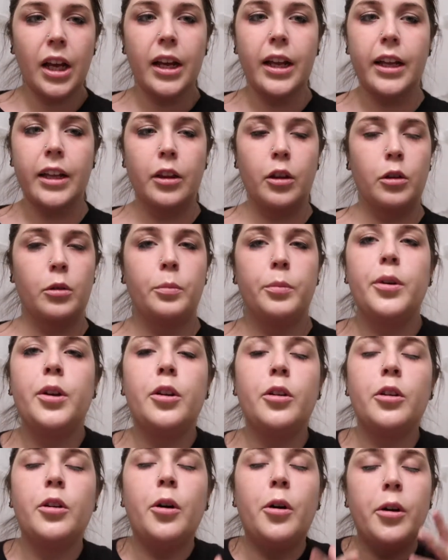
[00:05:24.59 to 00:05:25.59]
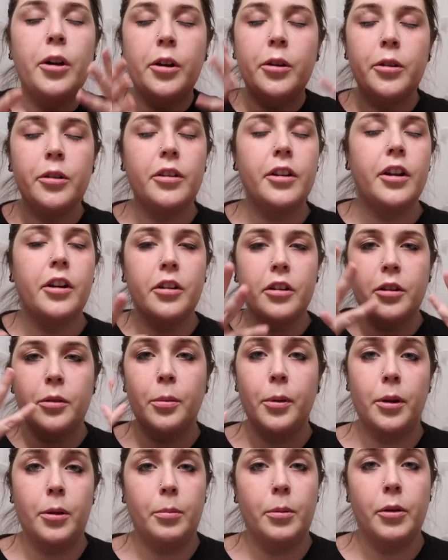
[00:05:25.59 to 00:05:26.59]
Like those beauty oils that are
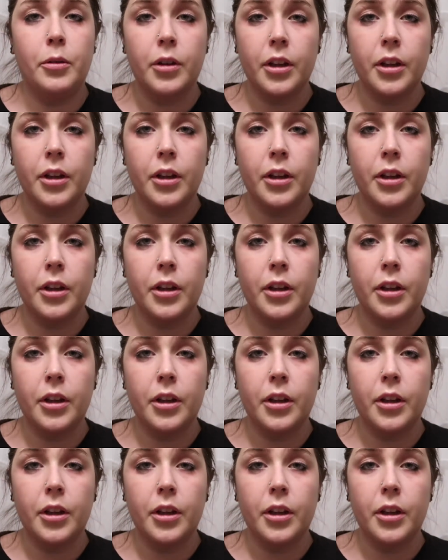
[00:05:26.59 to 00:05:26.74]
supposed to be